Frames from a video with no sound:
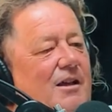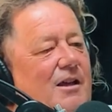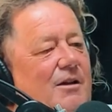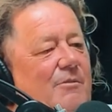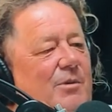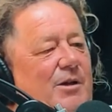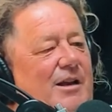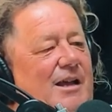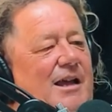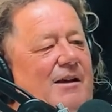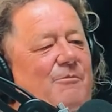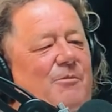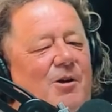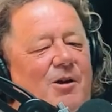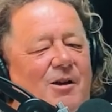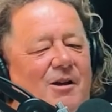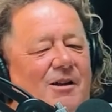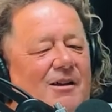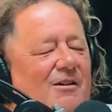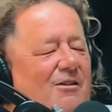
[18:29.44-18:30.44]
But
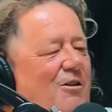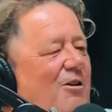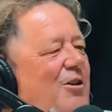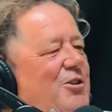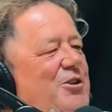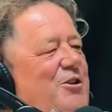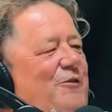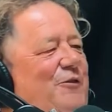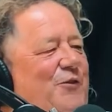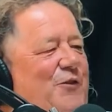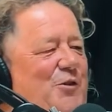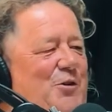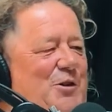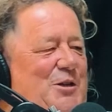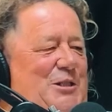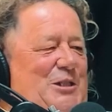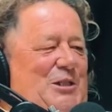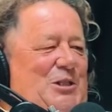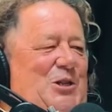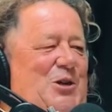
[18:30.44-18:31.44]
on your
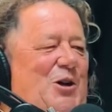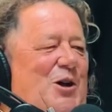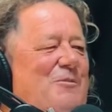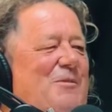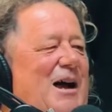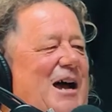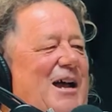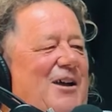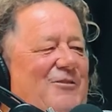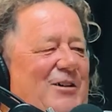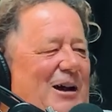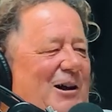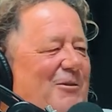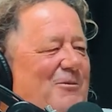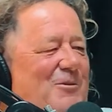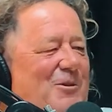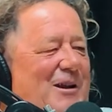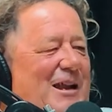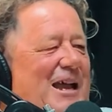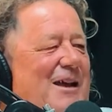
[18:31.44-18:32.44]
first time over,
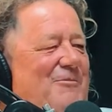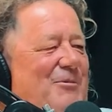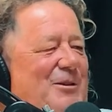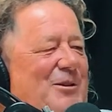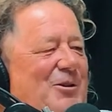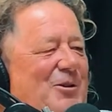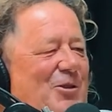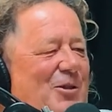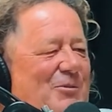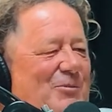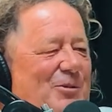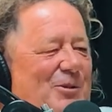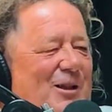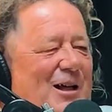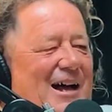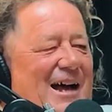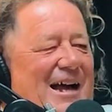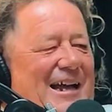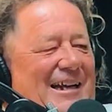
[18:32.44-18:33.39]
what happened on the plane?